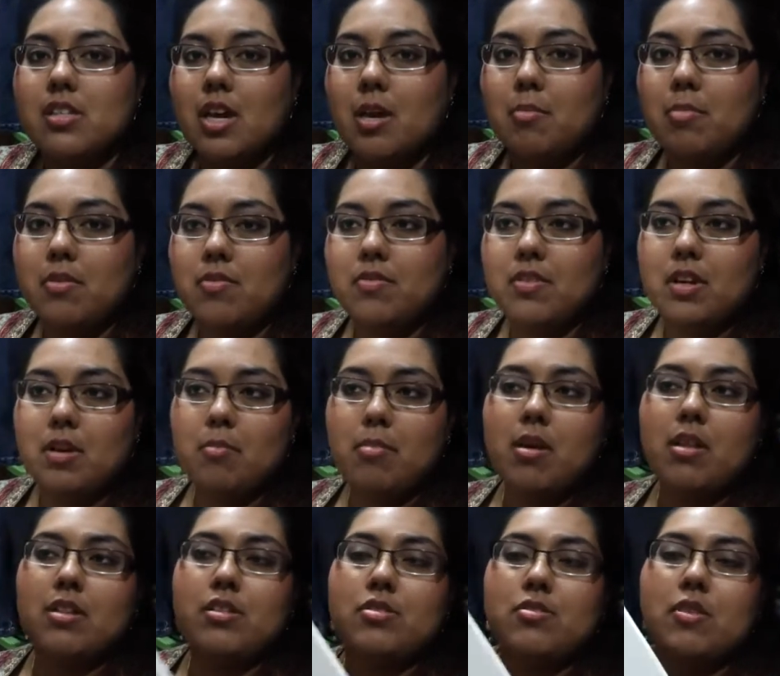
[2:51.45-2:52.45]
type of nail
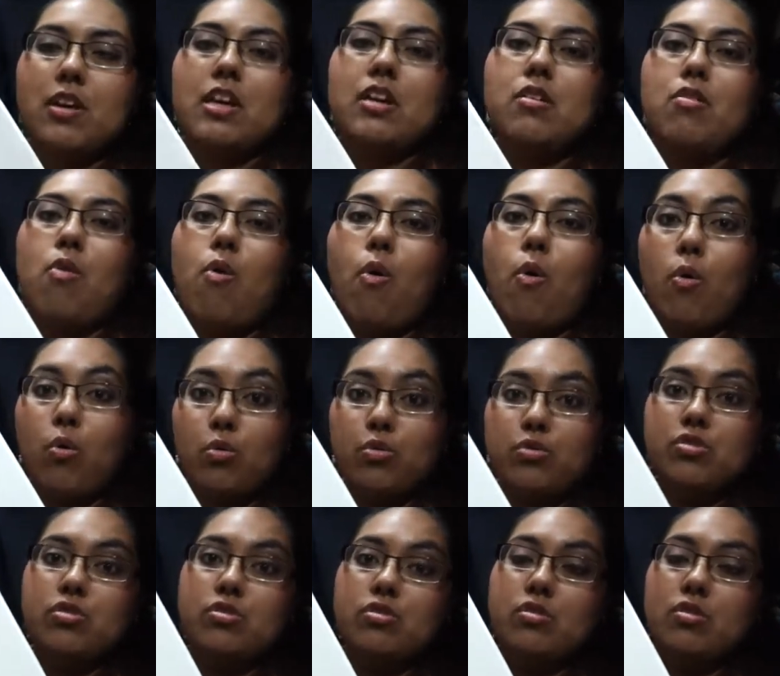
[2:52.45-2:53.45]
polish rack
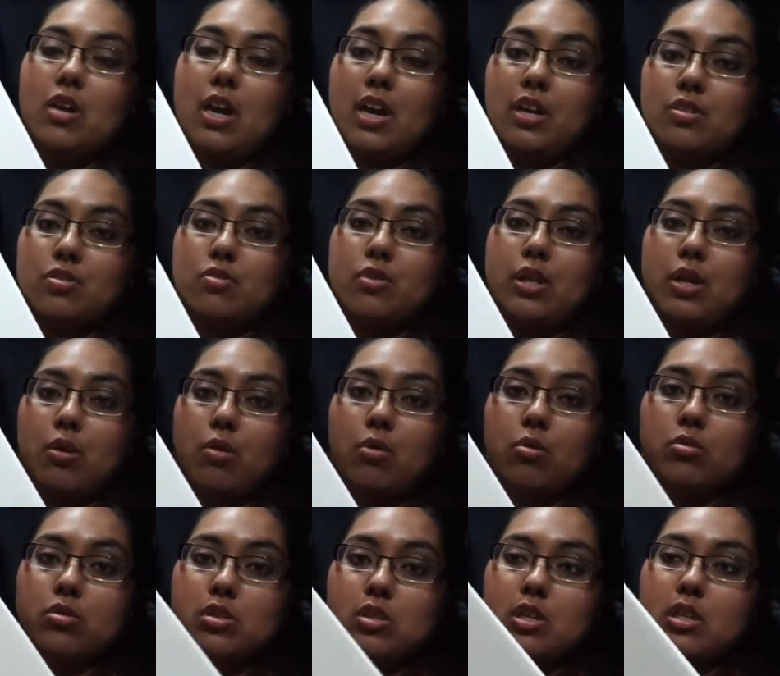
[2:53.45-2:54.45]
holds, actually
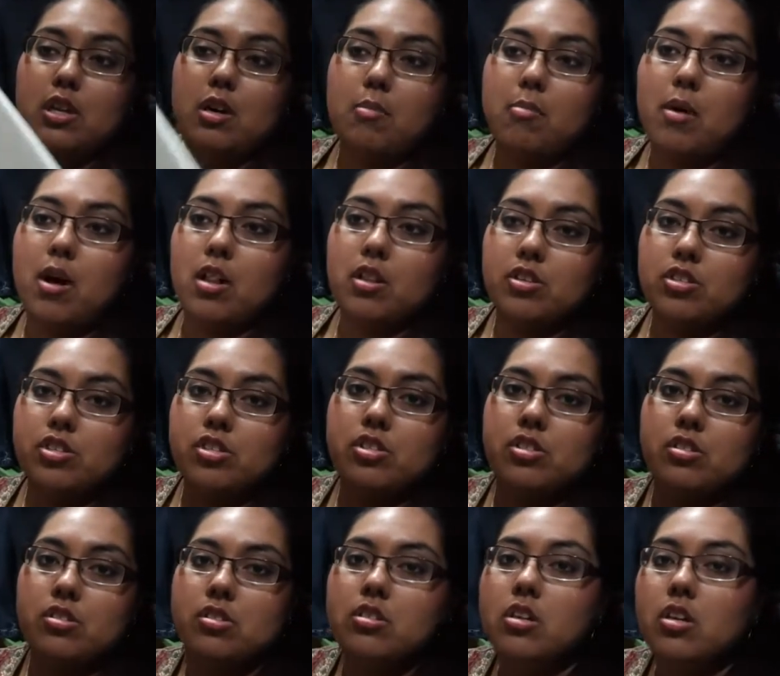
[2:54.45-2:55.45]
holds the nail
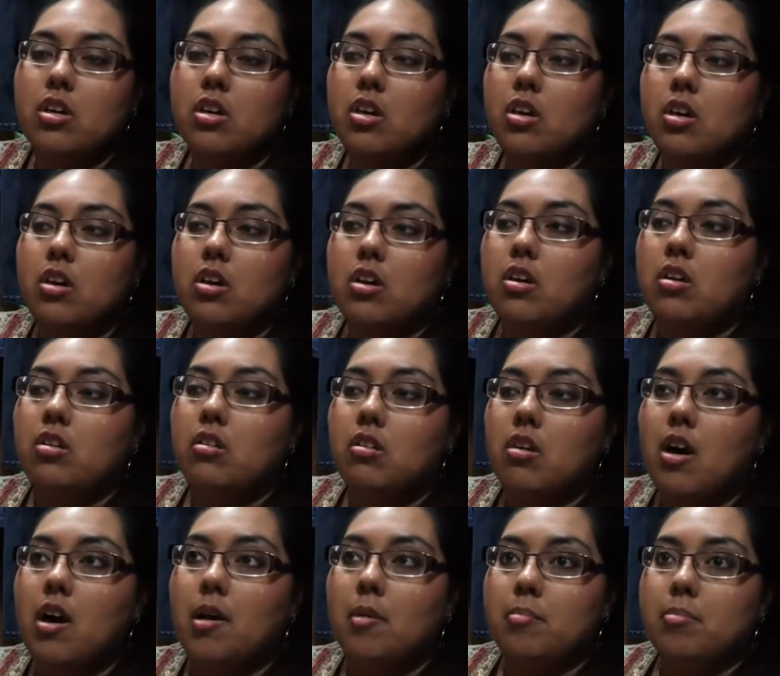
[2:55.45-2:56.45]
polishes
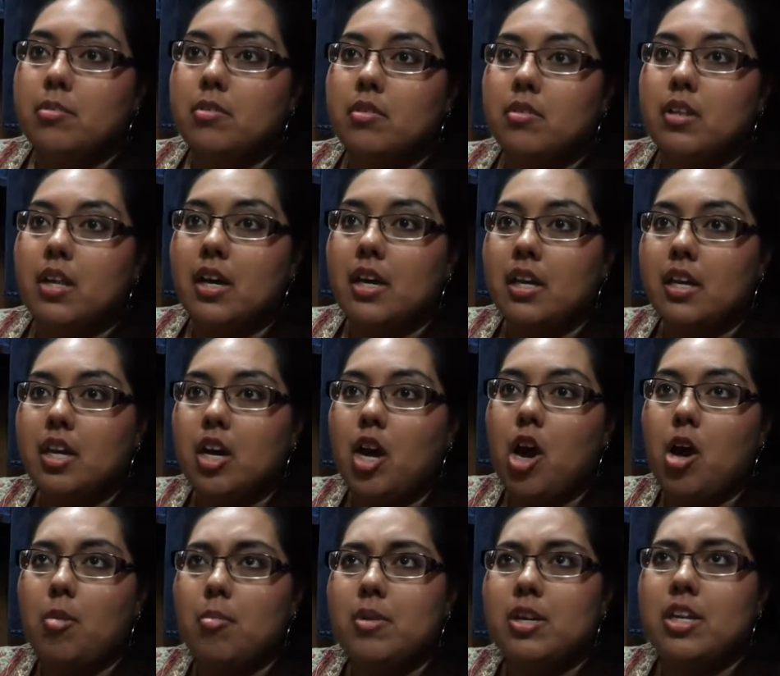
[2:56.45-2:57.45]
up. Like,
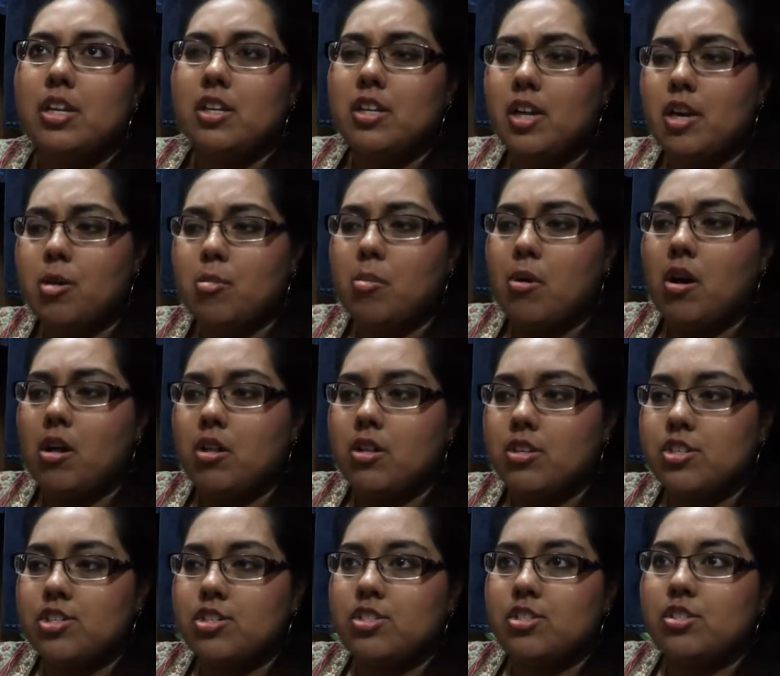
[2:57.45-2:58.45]
how many nail
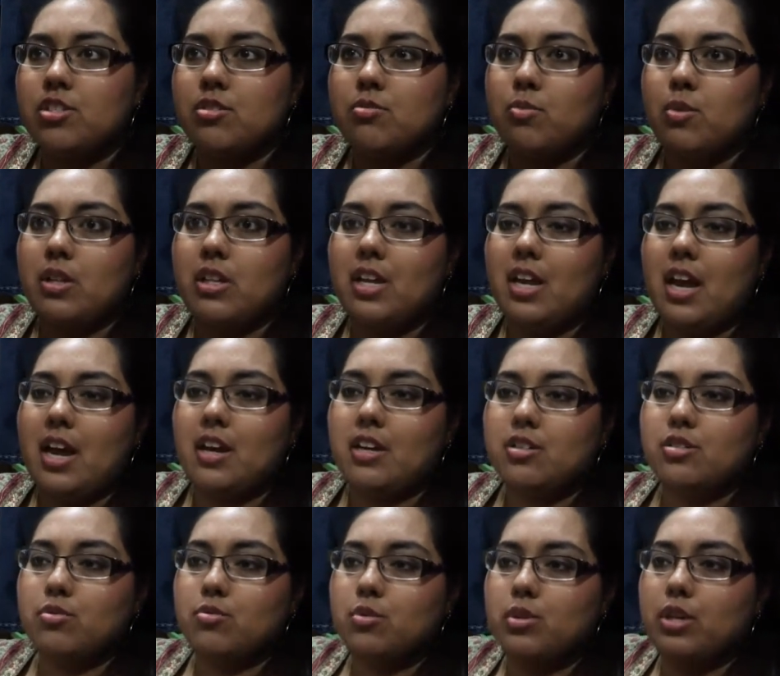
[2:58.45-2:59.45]
polishes will it
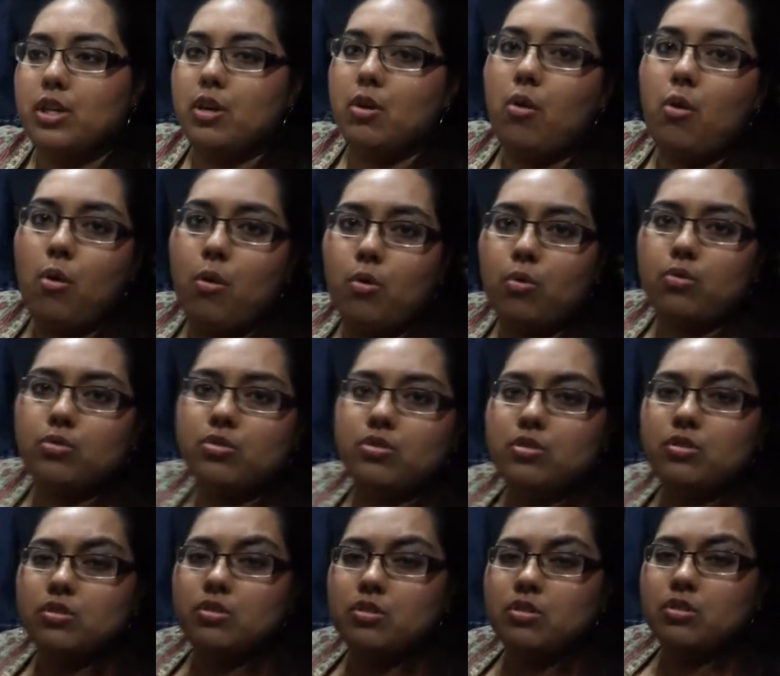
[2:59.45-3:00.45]
actually hold?
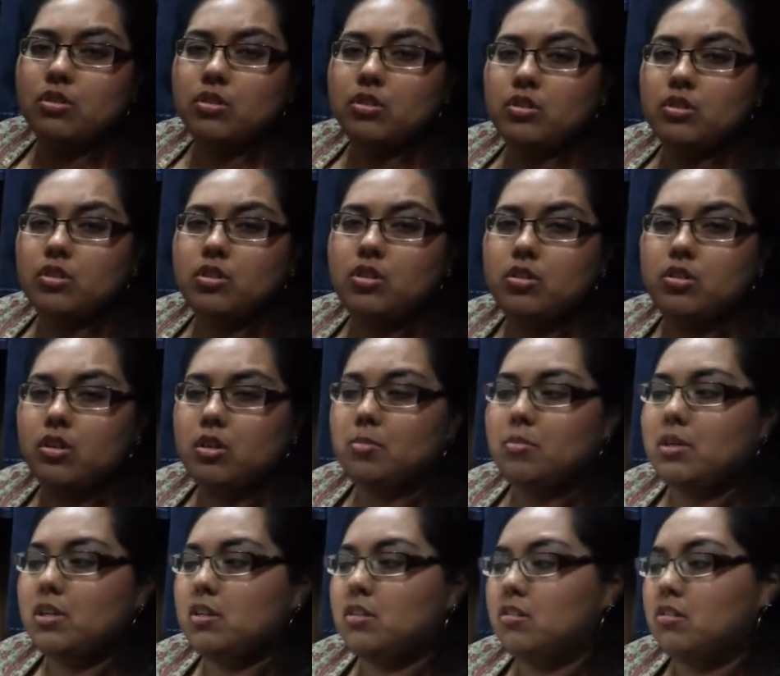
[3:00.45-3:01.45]
You know what I
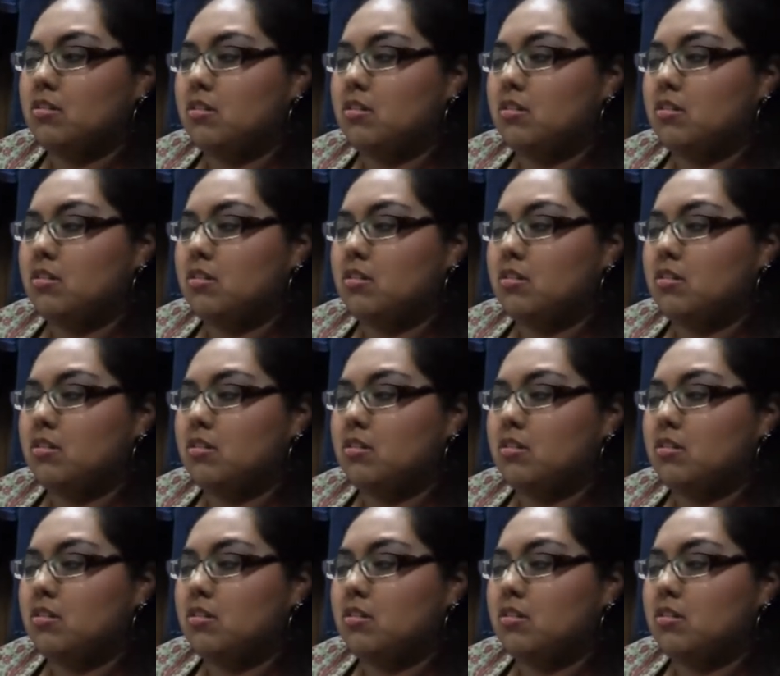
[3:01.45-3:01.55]
mean?